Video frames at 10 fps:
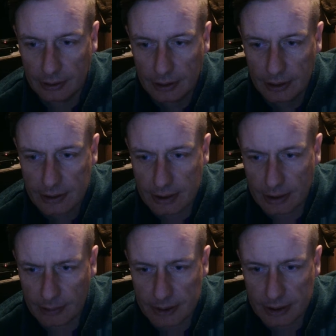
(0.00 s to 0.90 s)
Still
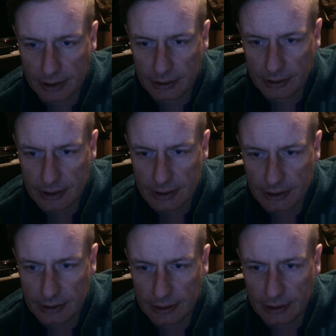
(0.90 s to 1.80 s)
have a stand, yes
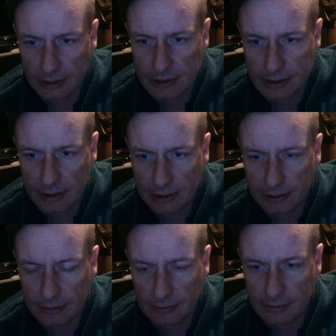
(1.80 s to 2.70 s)
indeed, seeing
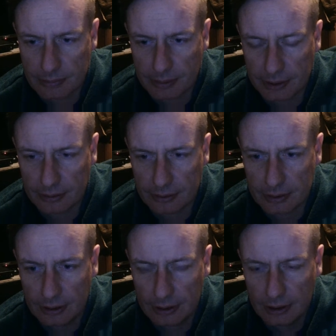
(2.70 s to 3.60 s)
those pictures.
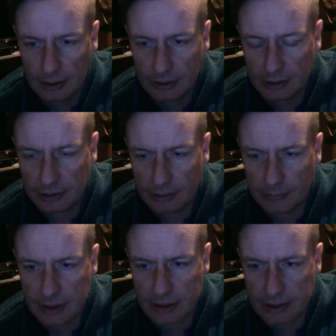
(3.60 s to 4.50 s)
The
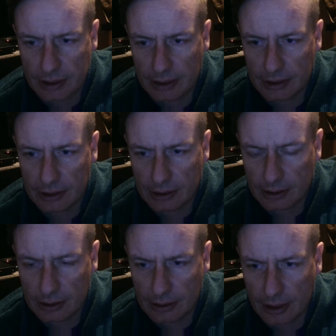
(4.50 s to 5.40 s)
Germans did
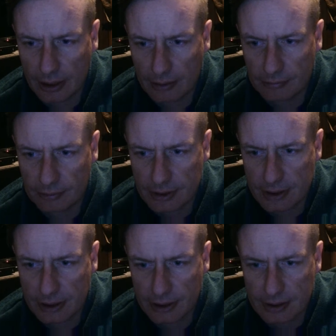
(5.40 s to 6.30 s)
have
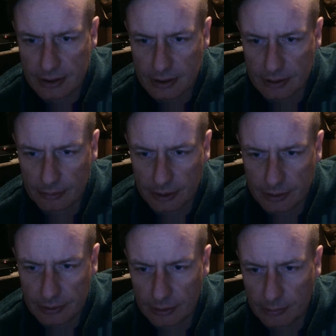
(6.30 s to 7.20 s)
Sikhs with
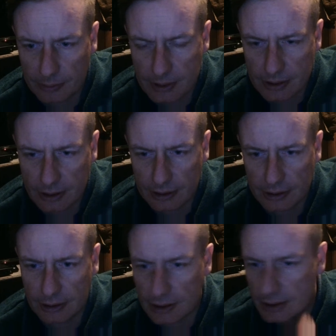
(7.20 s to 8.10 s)
turbans in the
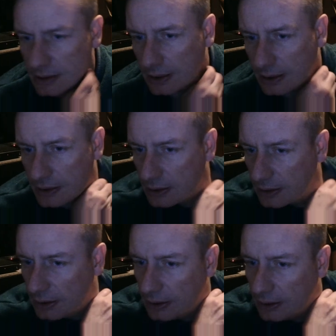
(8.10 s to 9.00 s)
SS.
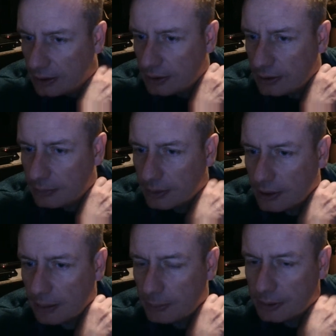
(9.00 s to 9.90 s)
They were
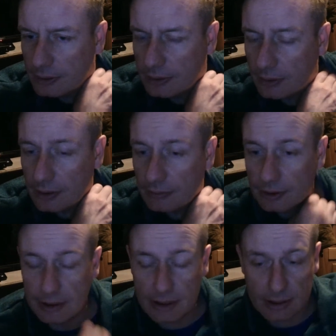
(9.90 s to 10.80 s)
captured in North Africa.
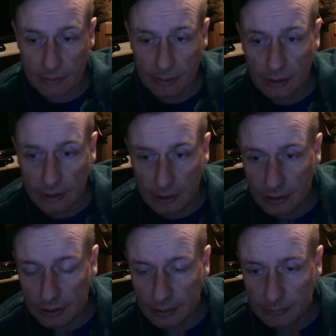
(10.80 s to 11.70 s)
Yes, they were.
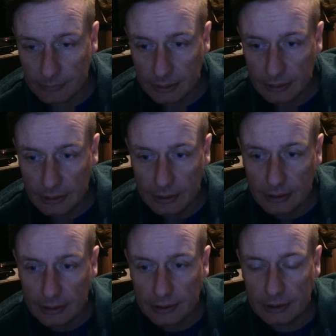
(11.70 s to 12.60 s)

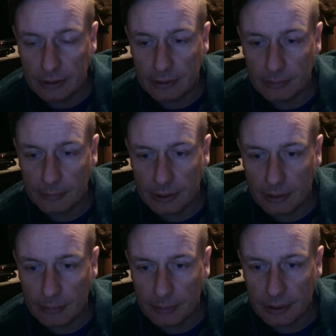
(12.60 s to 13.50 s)
In the German
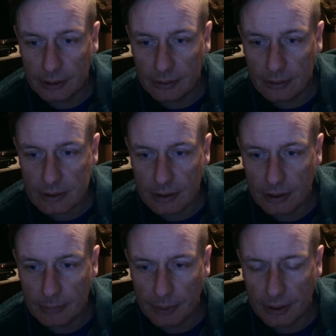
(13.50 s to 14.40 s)
army, they also had
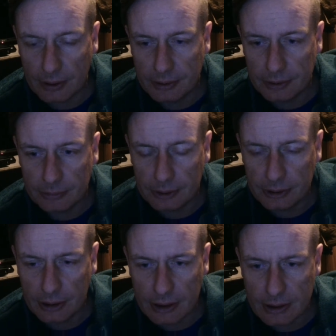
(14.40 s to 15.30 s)
part Jewish
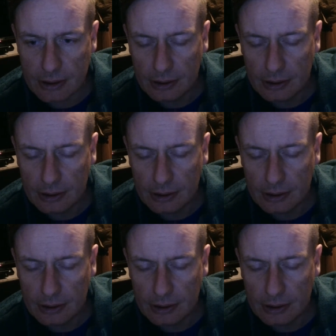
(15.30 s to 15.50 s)
lads.